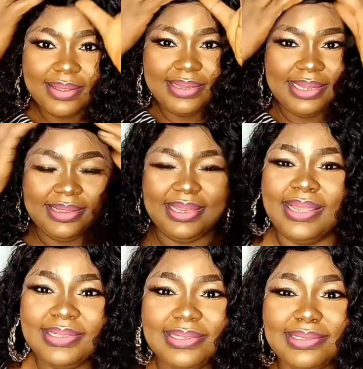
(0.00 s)
the
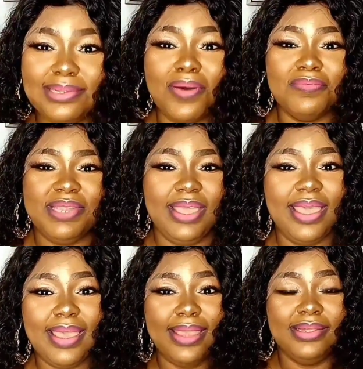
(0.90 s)
density of the
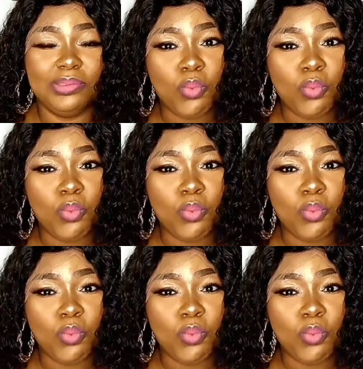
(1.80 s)
hair is